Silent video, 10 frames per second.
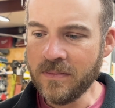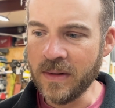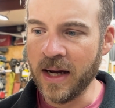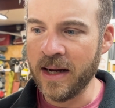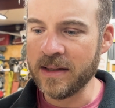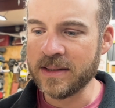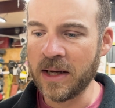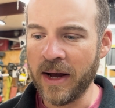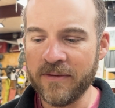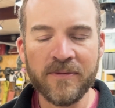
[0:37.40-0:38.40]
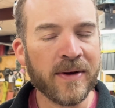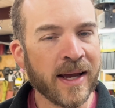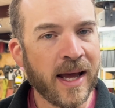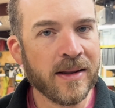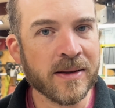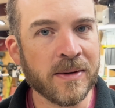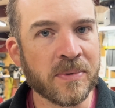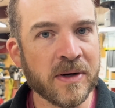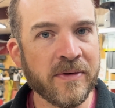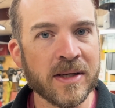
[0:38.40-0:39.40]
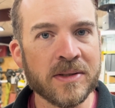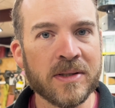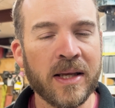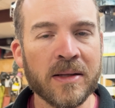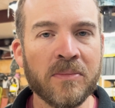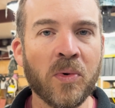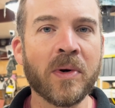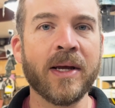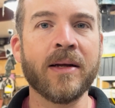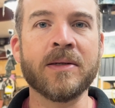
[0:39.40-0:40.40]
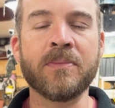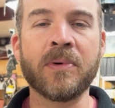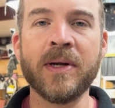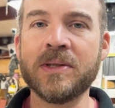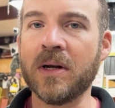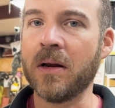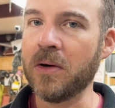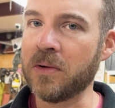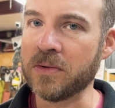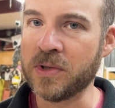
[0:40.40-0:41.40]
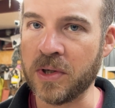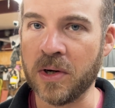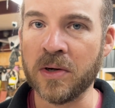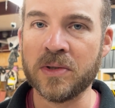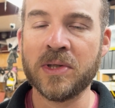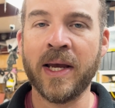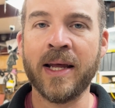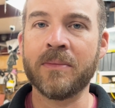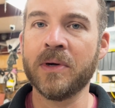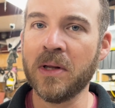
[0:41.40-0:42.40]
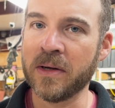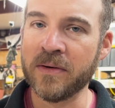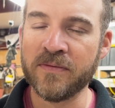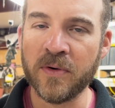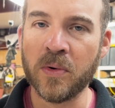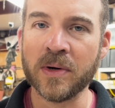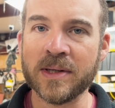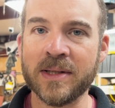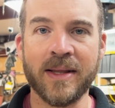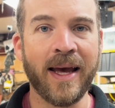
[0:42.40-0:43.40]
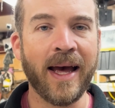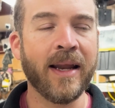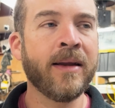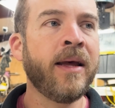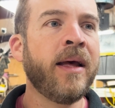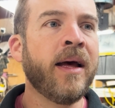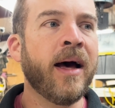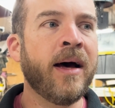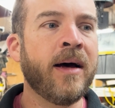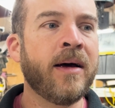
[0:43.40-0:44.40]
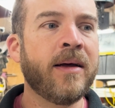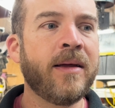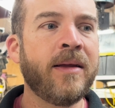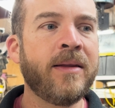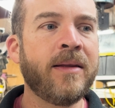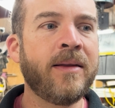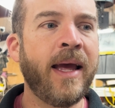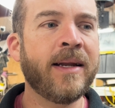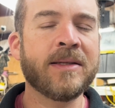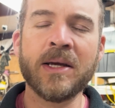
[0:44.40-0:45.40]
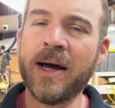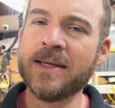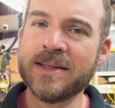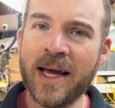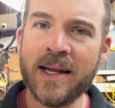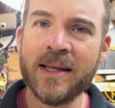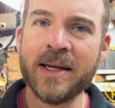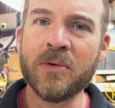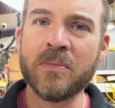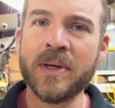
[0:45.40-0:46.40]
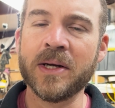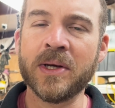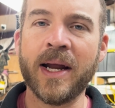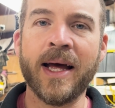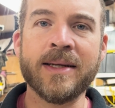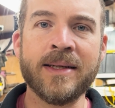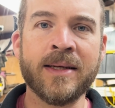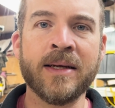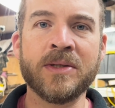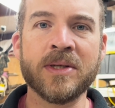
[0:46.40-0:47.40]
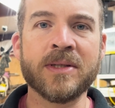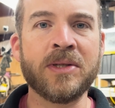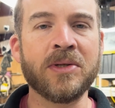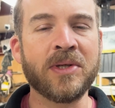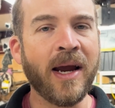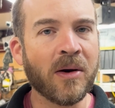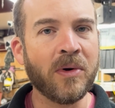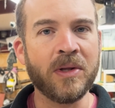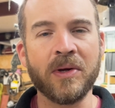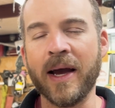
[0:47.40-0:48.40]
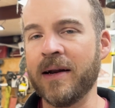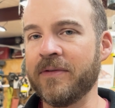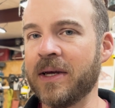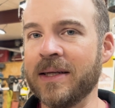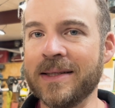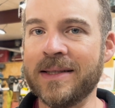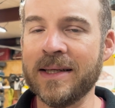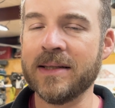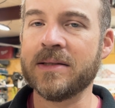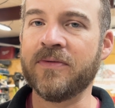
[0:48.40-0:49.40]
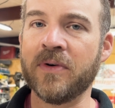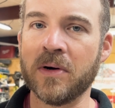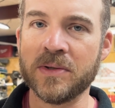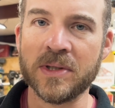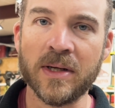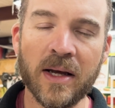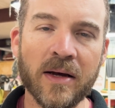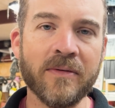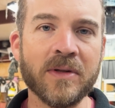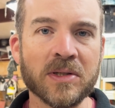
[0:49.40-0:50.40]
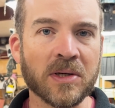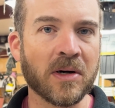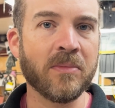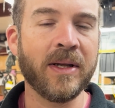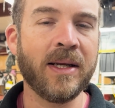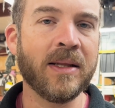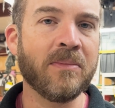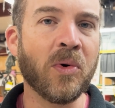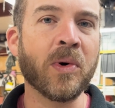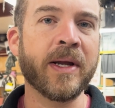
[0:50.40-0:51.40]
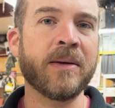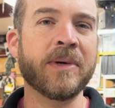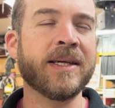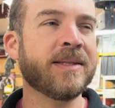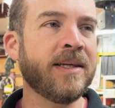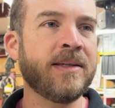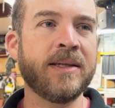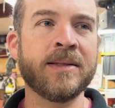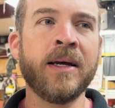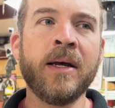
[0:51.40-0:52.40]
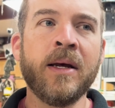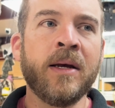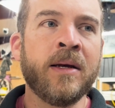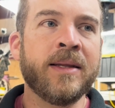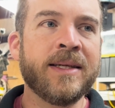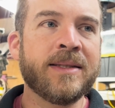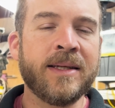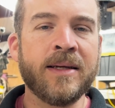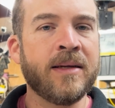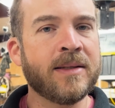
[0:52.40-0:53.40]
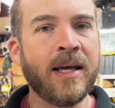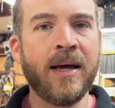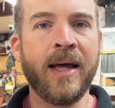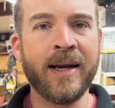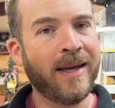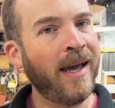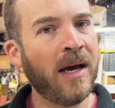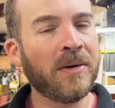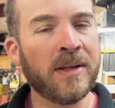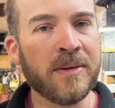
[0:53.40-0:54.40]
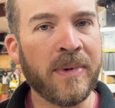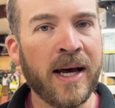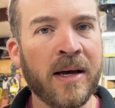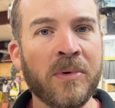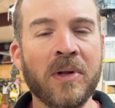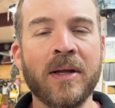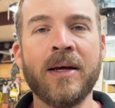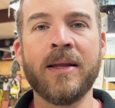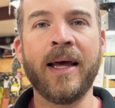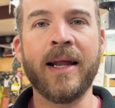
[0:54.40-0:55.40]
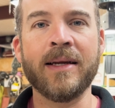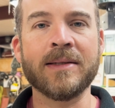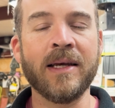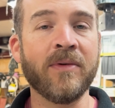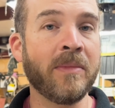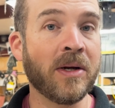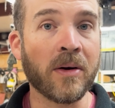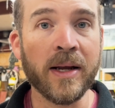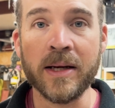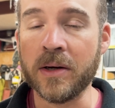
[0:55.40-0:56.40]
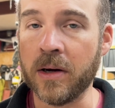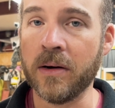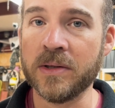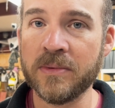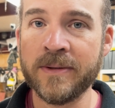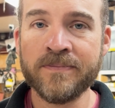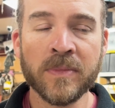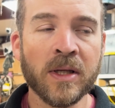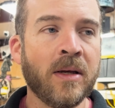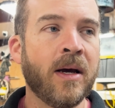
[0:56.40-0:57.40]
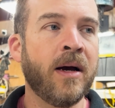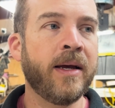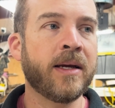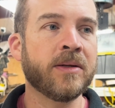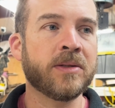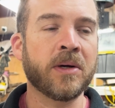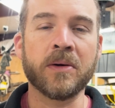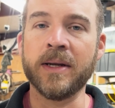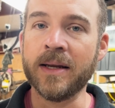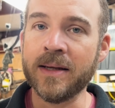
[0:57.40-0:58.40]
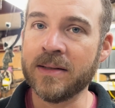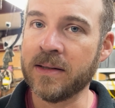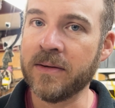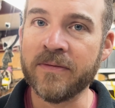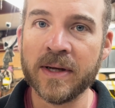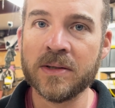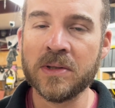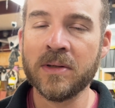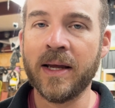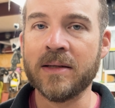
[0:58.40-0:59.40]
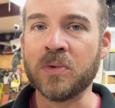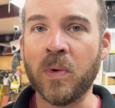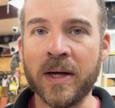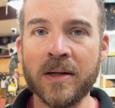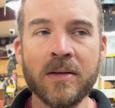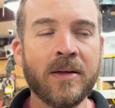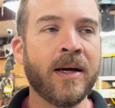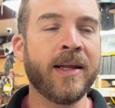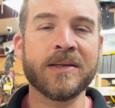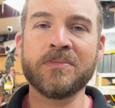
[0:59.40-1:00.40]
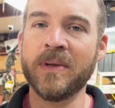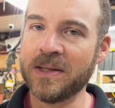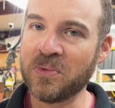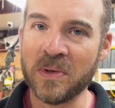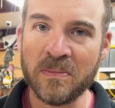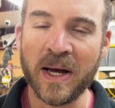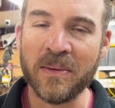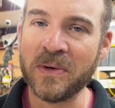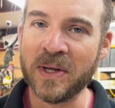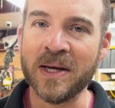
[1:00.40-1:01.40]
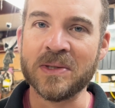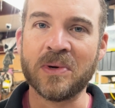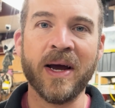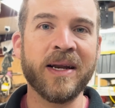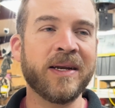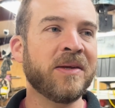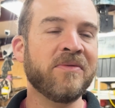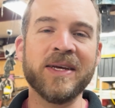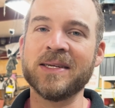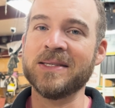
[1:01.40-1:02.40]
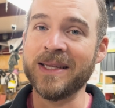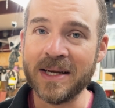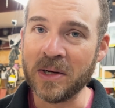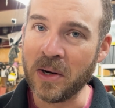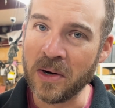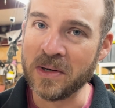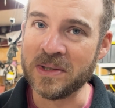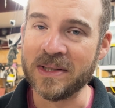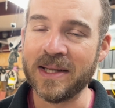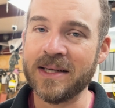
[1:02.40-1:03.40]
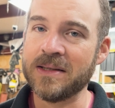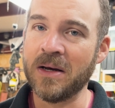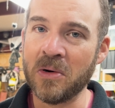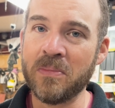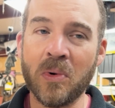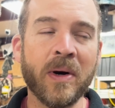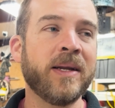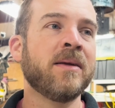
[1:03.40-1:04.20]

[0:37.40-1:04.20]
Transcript: So I've got the privilege in the morning to preach at a local church, and I'm really looking forward to that. And so I decided that it would be a good idea just to share with you kind of a condensed version of the sermon in the morning, because this is an account in the Bible that has given me great encouragement. It could certainly lead to conviction as well. That's what the Bible does, right? It convicts and then encourages. That's the whole point.